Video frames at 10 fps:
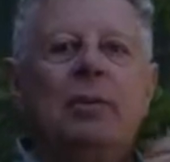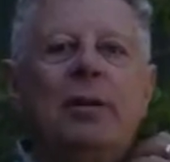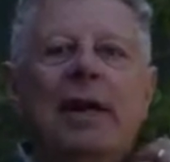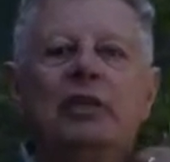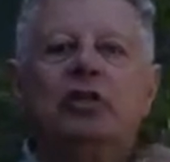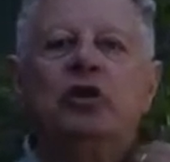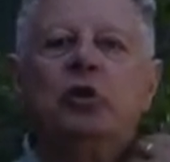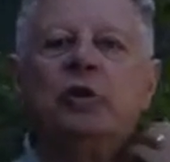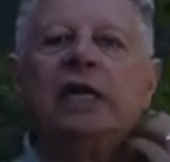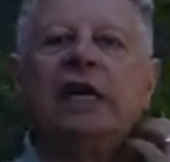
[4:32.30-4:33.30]
about
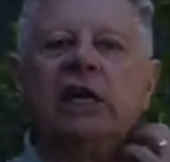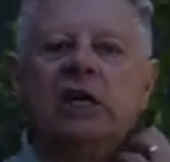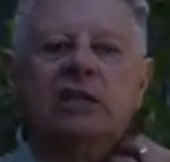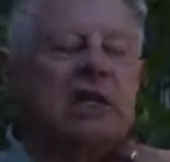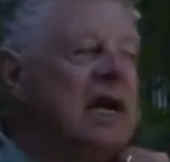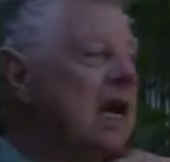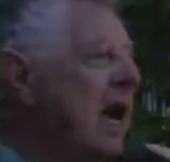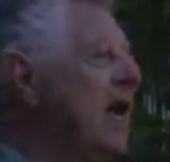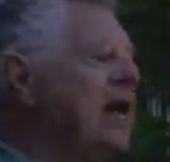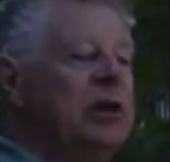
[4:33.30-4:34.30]
2 years
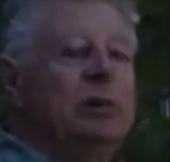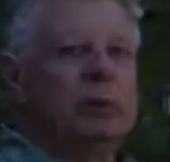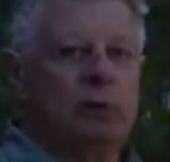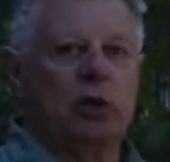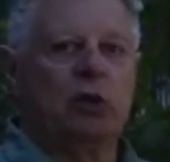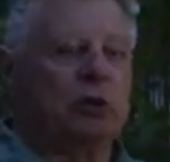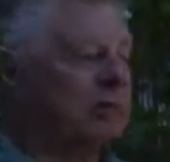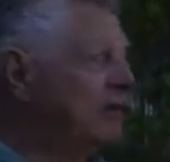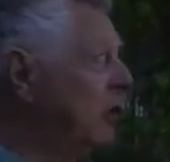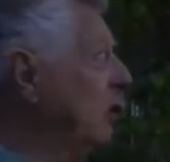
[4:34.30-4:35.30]
and it'll be
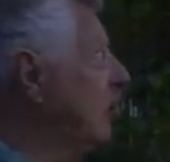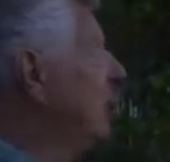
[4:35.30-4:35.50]
beautiful.